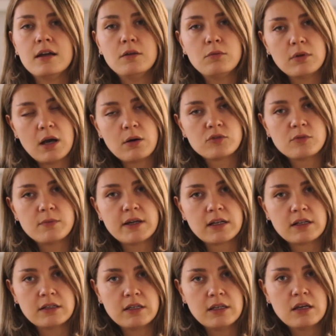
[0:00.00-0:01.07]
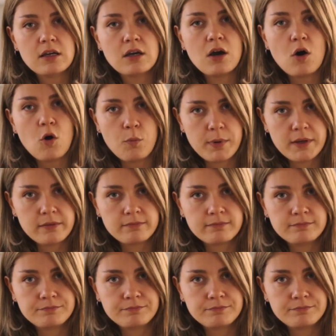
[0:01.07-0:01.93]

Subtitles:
it will automatically open.